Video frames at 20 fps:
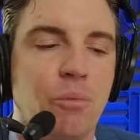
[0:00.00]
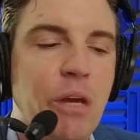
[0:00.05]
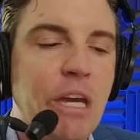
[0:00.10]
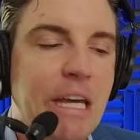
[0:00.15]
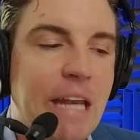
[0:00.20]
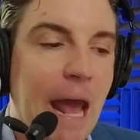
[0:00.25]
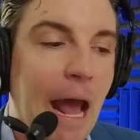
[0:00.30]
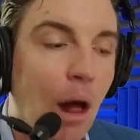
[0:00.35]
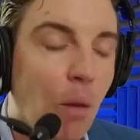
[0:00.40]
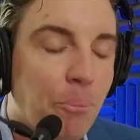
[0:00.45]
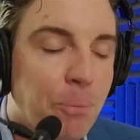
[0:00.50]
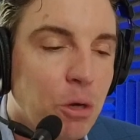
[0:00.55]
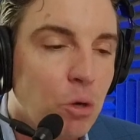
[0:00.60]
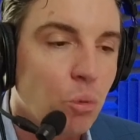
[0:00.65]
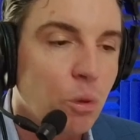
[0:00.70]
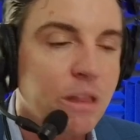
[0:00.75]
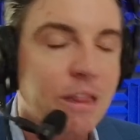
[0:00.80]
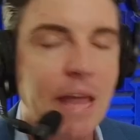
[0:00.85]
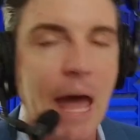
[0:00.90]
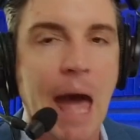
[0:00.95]
We could help you
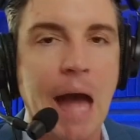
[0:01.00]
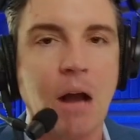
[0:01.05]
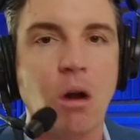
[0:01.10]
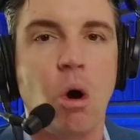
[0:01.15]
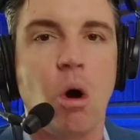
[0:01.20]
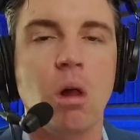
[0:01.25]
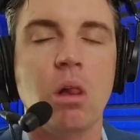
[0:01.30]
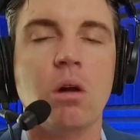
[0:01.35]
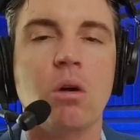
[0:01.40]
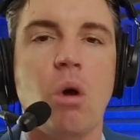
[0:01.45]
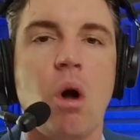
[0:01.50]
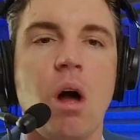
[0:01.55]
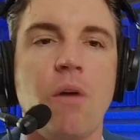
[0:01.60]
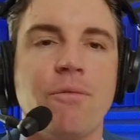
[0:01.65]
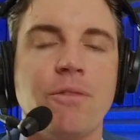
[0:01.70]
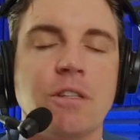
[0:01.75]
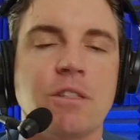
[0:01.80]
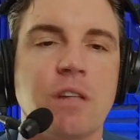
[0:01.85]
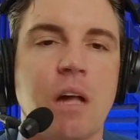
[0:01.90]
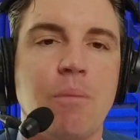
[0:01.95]
with that. Call our
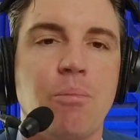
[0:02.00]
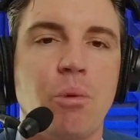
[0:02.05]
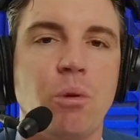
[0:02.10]
office up.